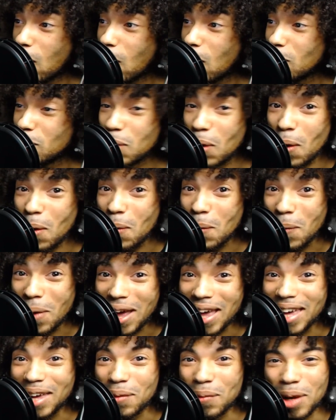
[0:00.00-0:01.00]
No
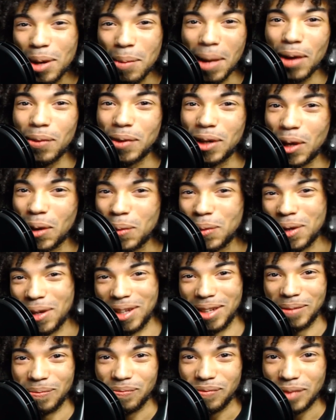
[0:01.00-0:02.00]
way. What about
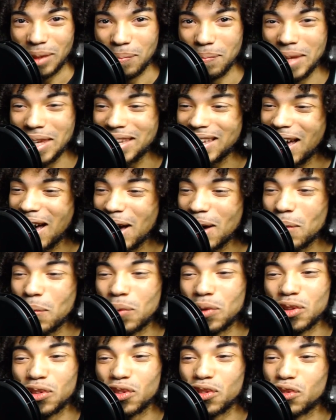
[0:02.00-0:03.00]
Ryota? Mikan
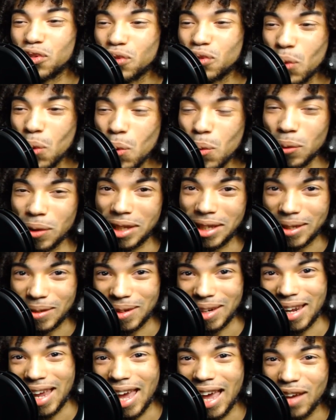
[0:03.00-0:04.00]
was drooling